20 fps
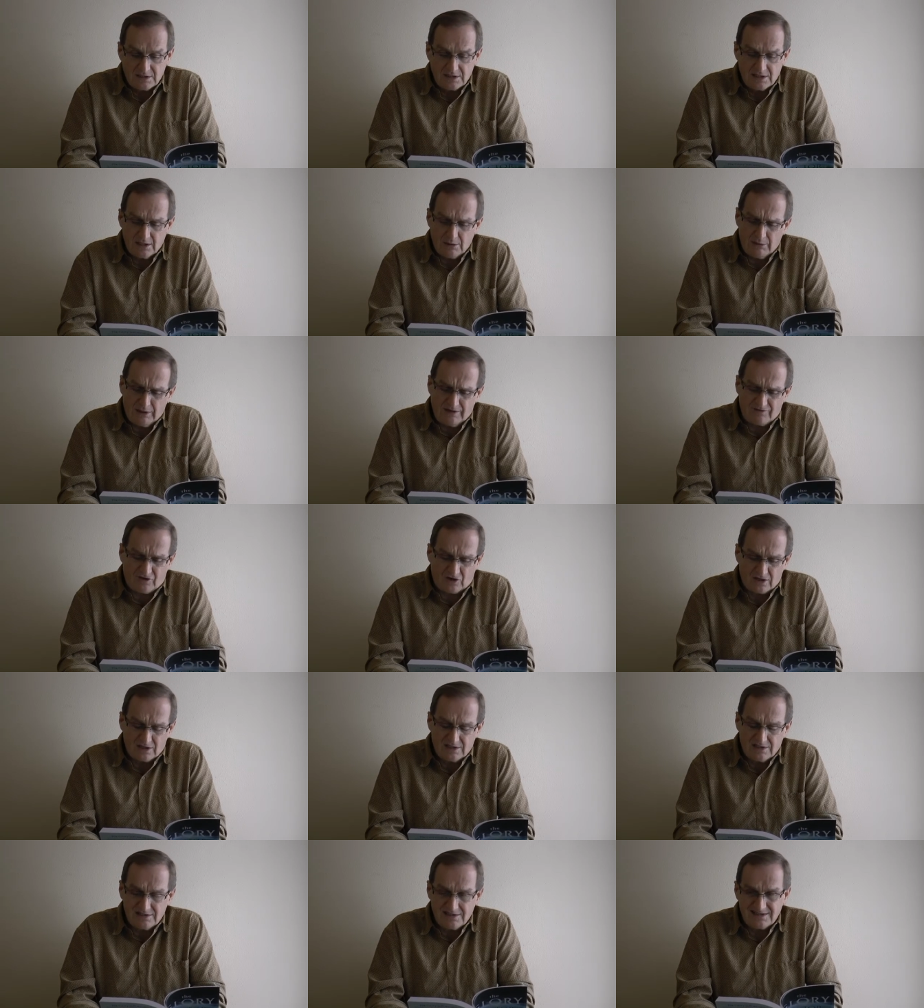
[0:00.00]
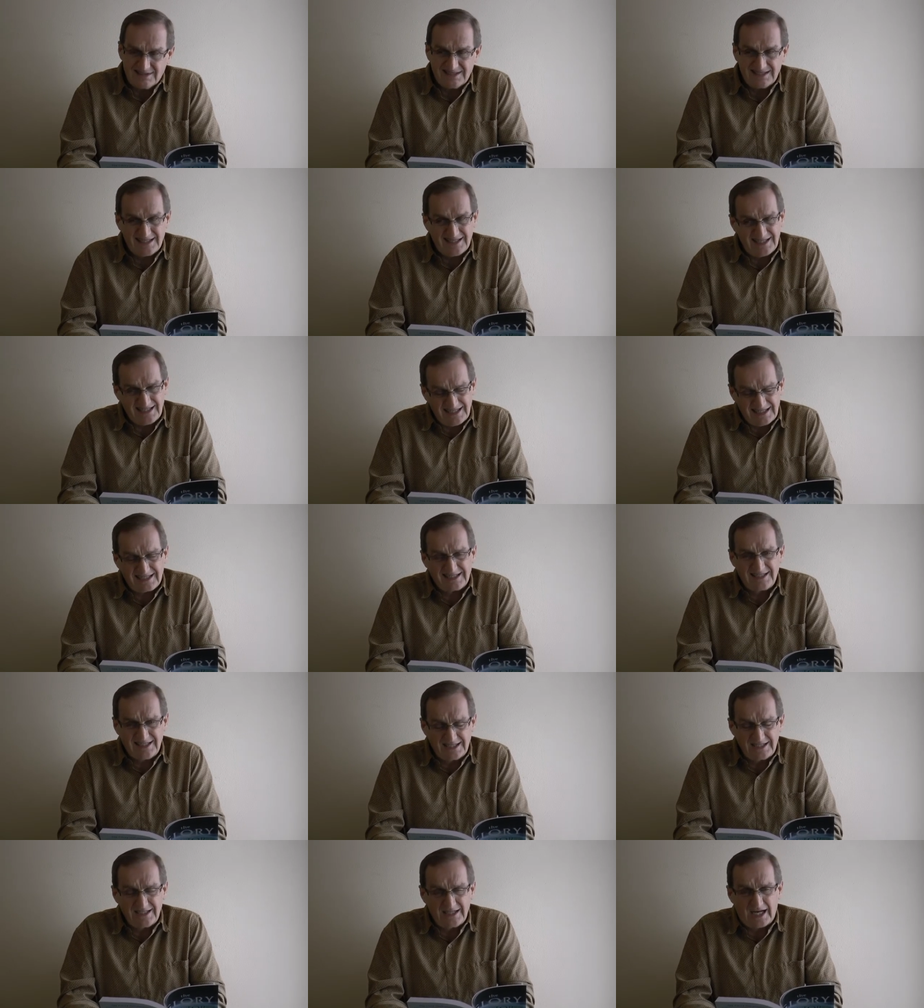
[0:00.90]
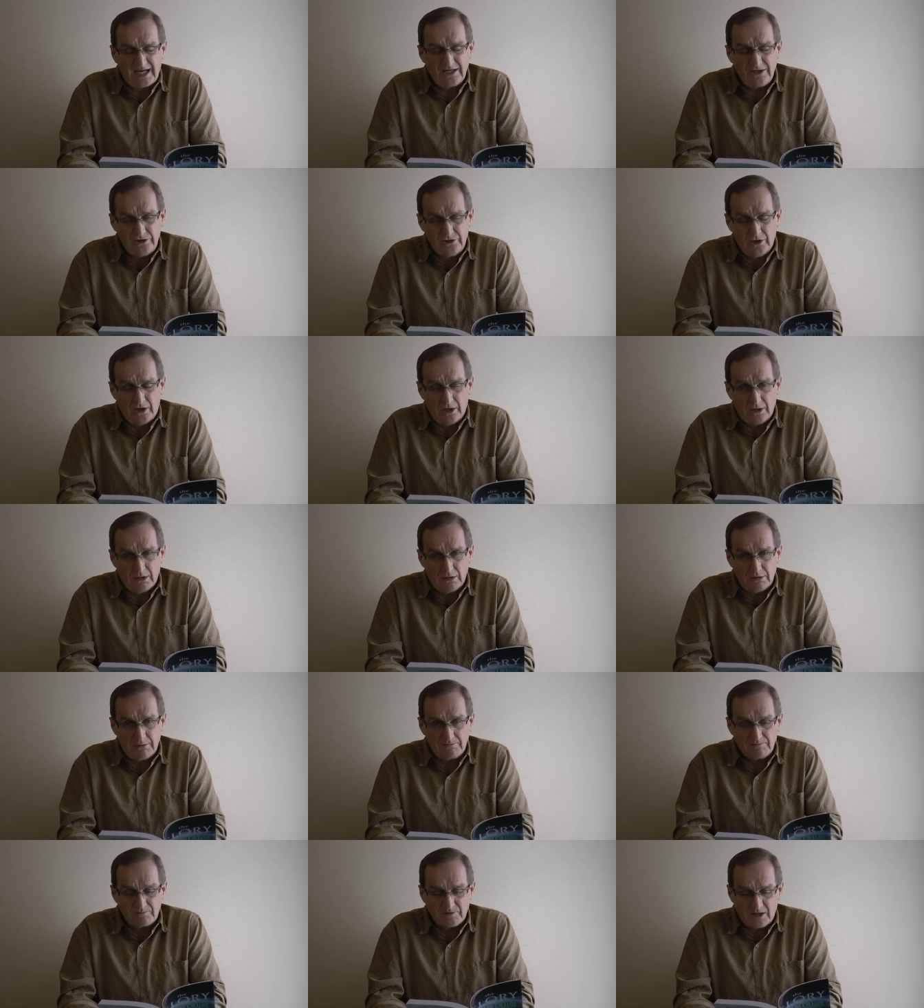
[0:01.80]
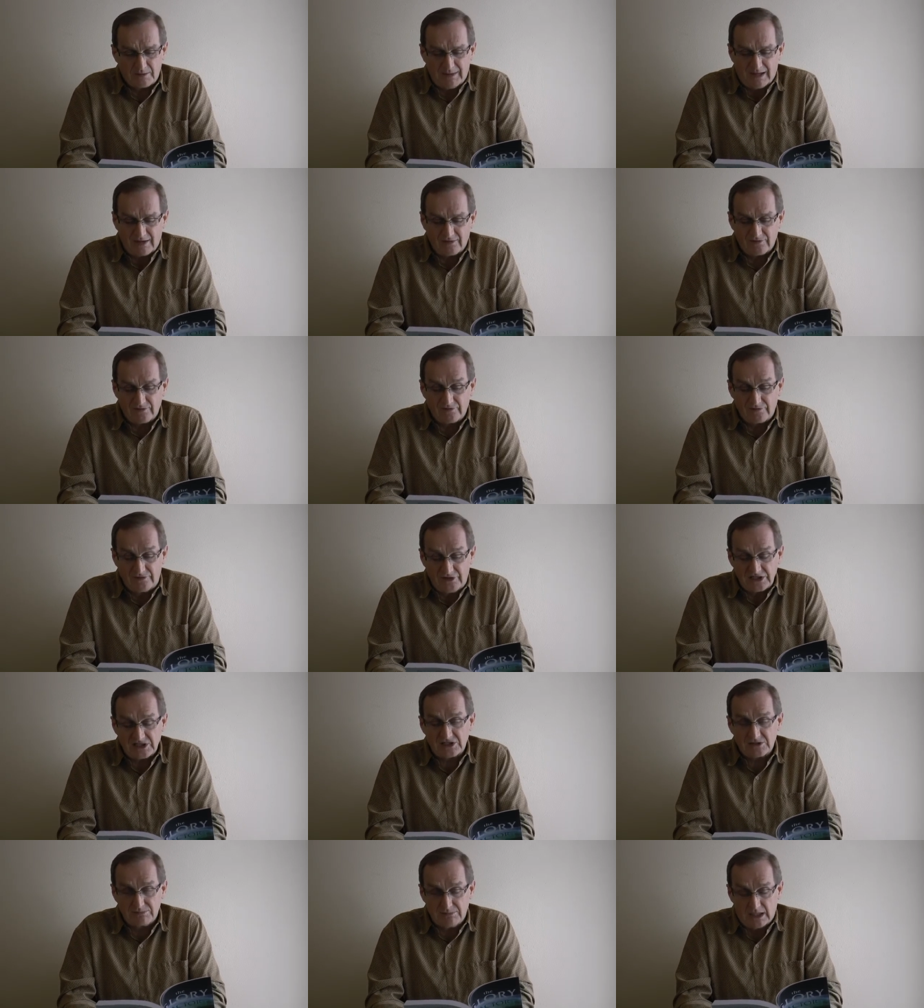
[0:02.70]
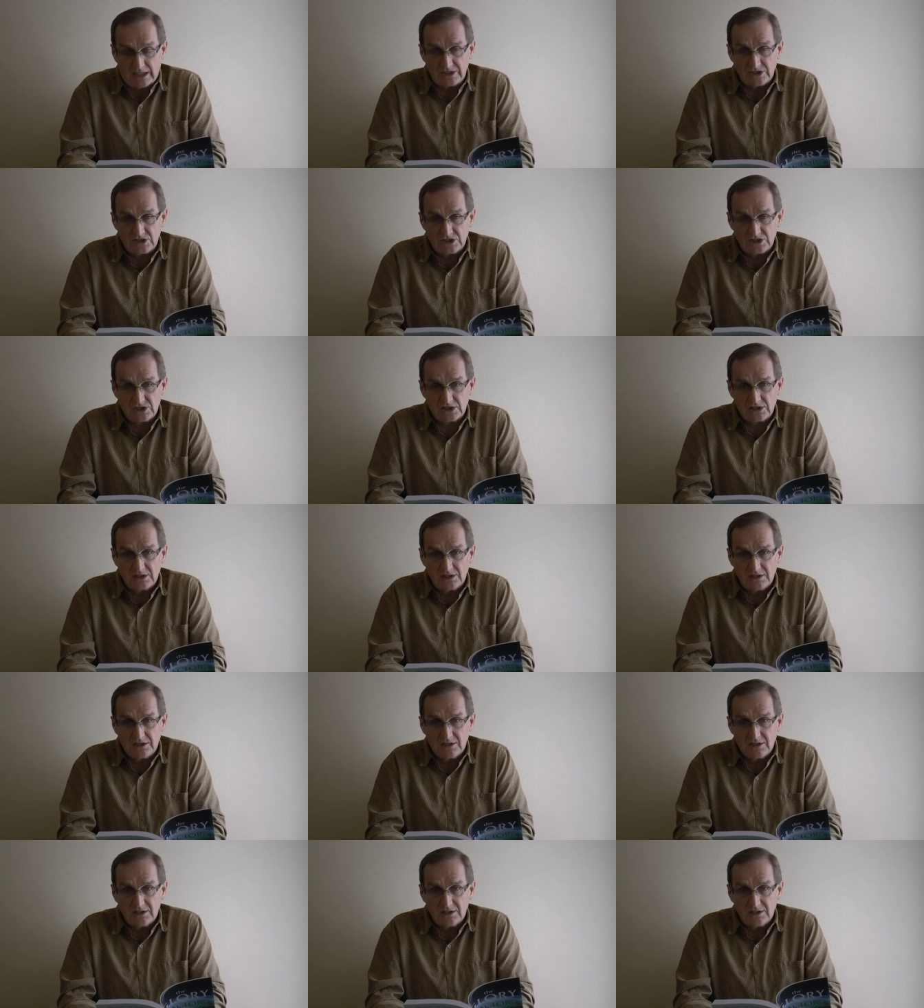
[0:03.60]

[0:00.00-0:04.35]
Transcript: However, I did not know about this bunch.